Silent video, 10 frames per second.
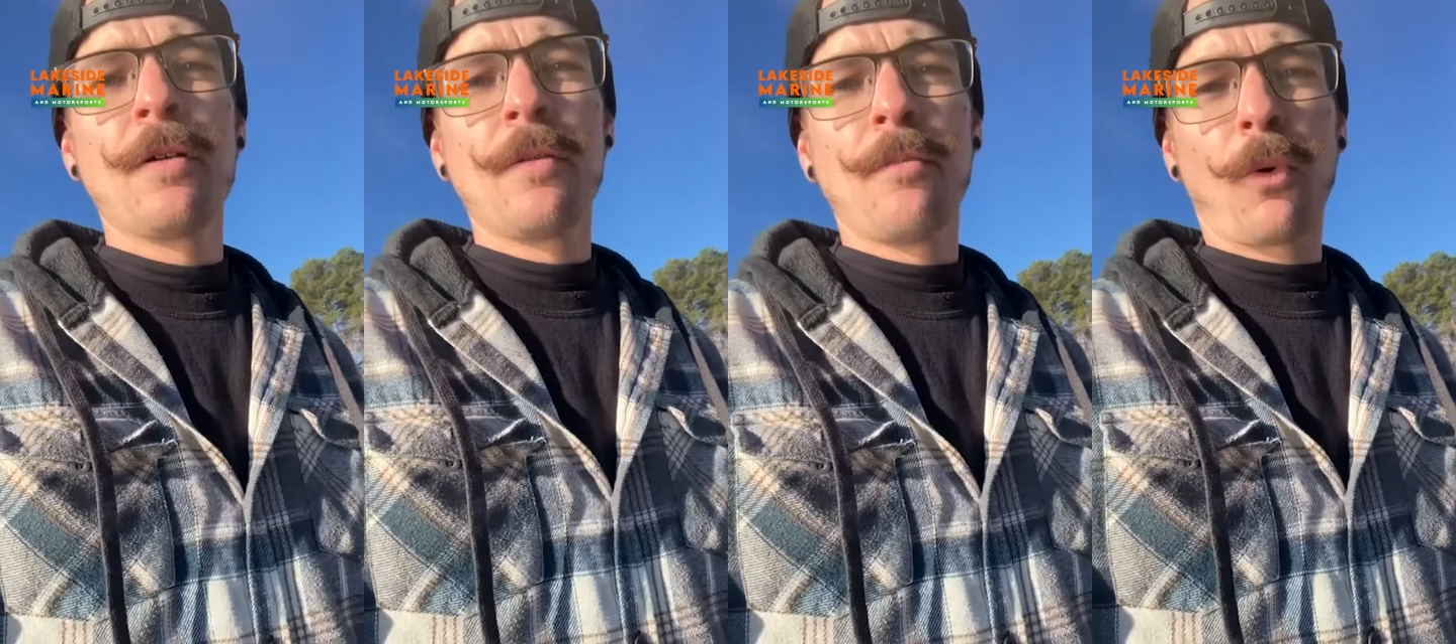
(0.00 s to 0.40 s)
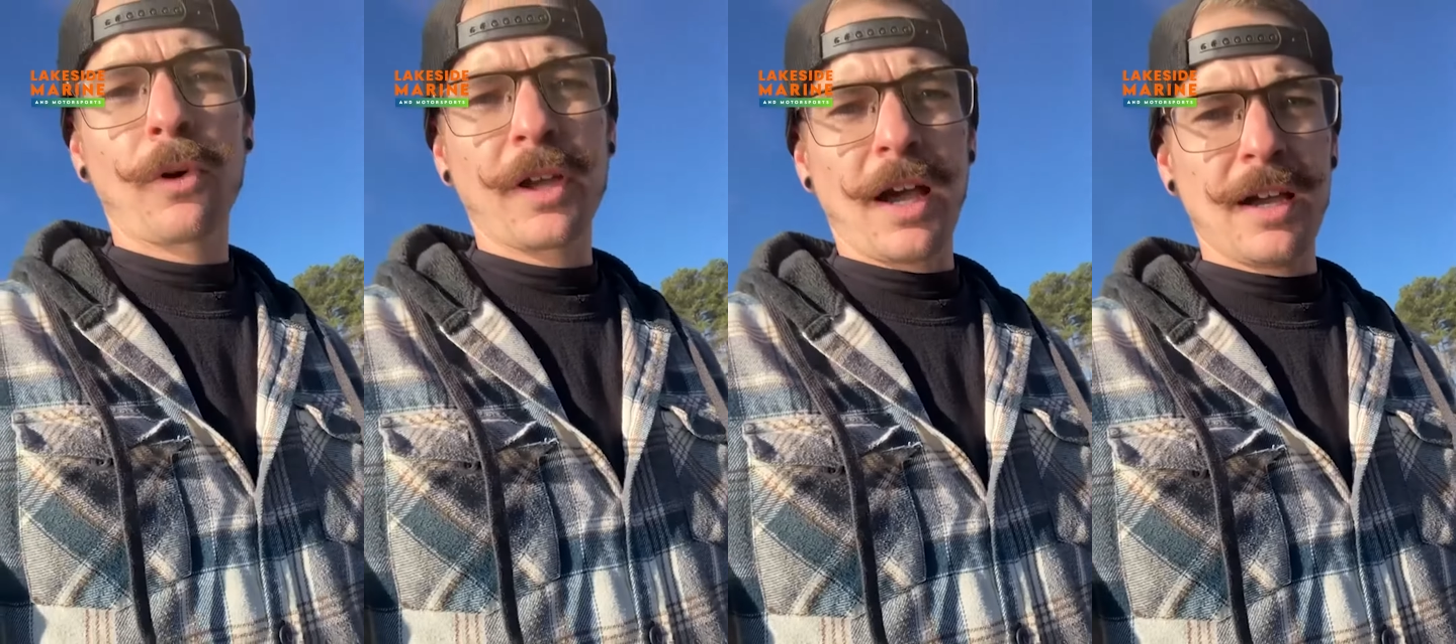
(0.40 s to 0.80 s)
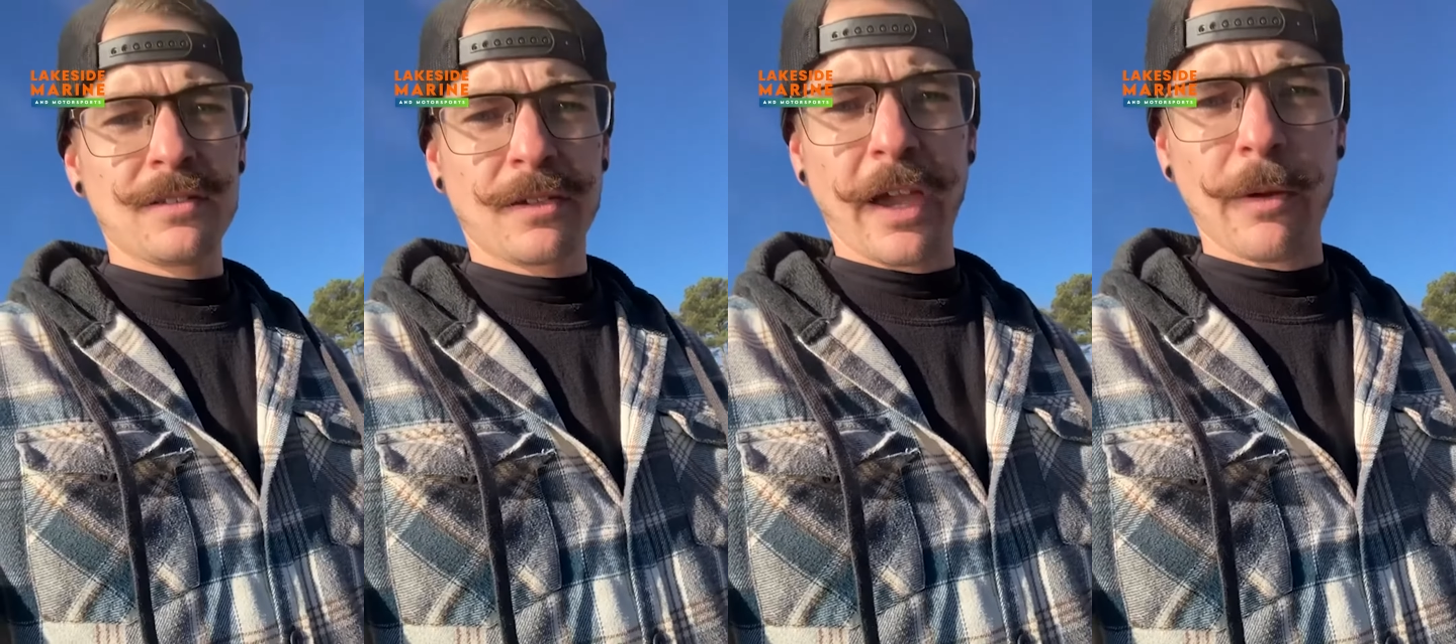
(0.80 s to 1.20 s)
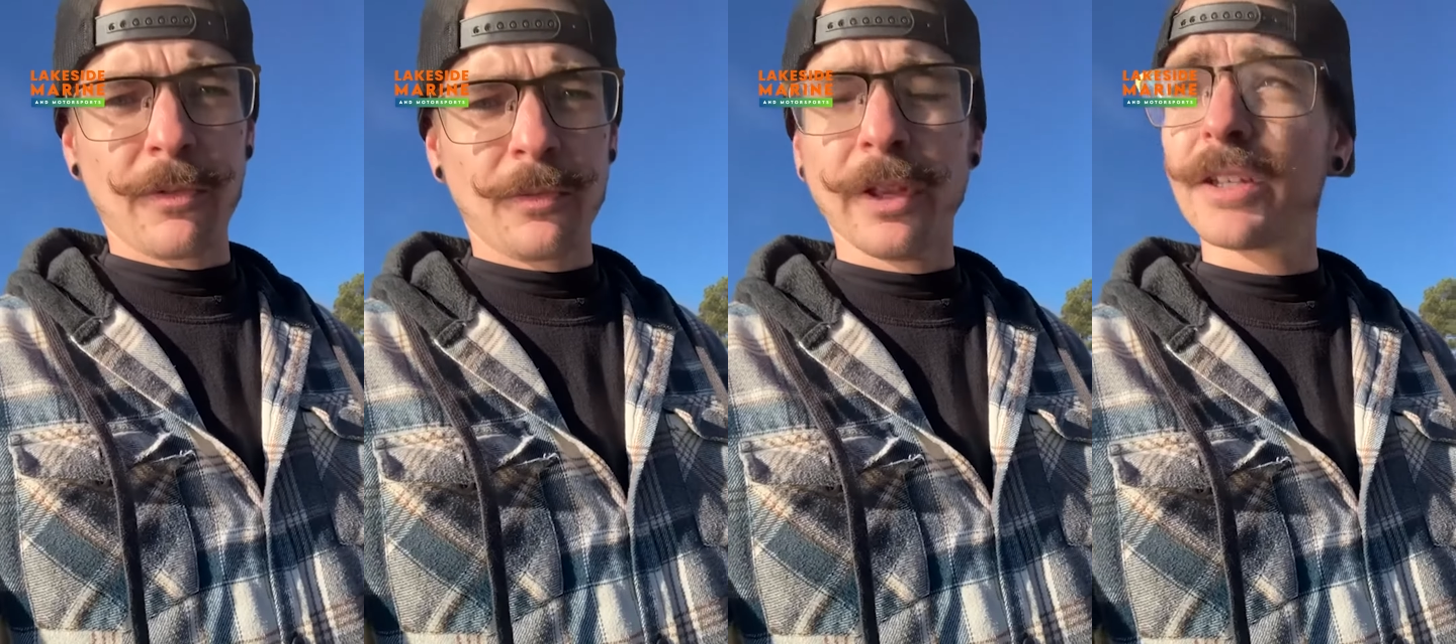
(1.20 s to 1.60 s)
Morning guys, Cameron
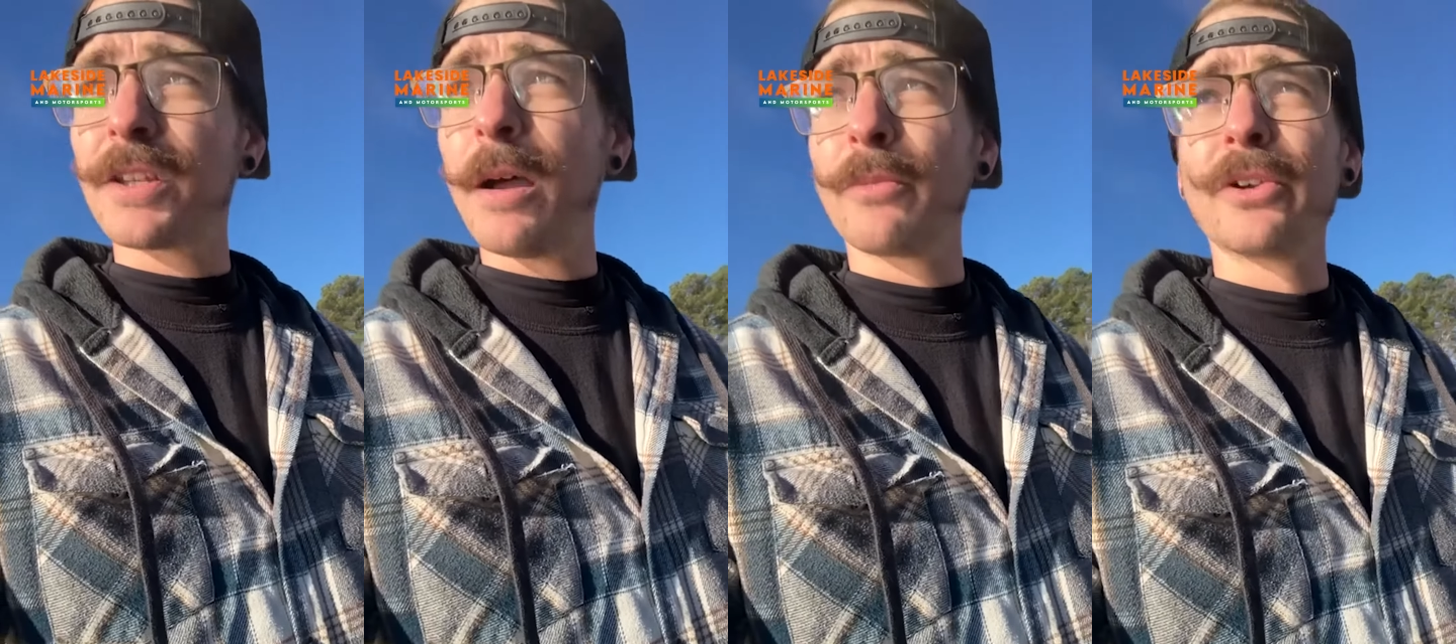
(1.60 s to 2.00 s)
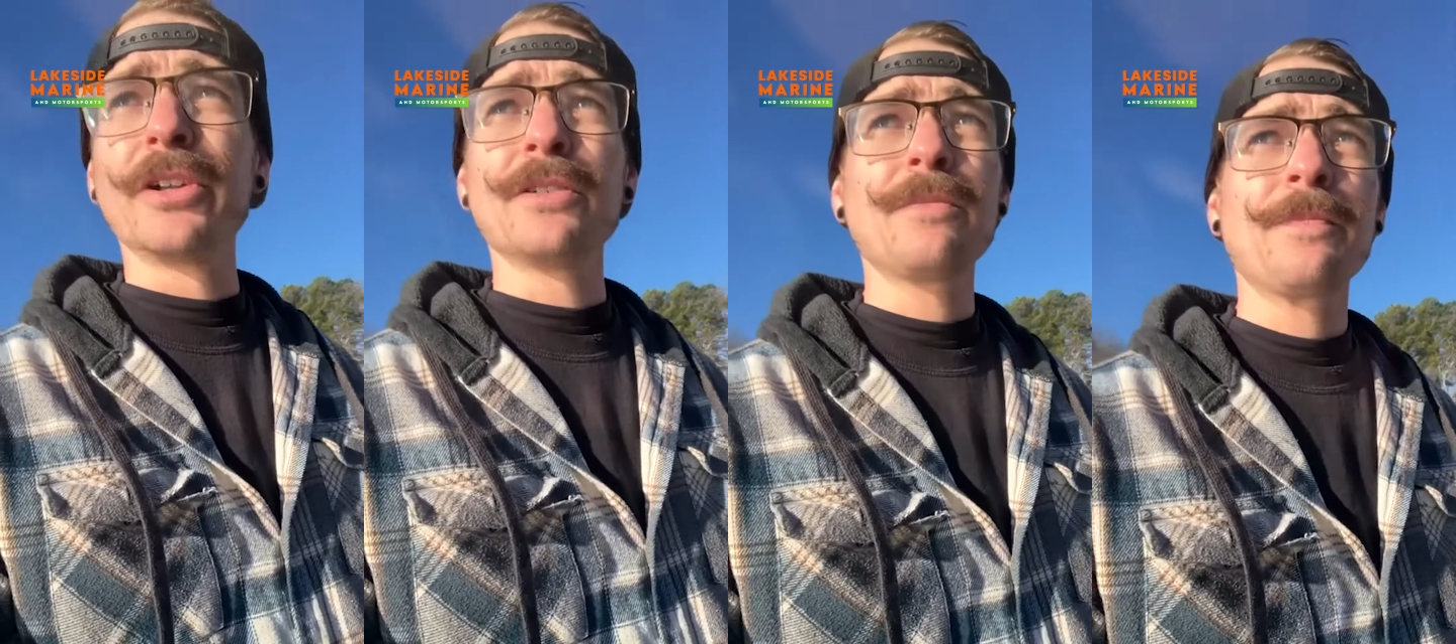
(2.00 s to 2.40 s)
from Lakeside Marine.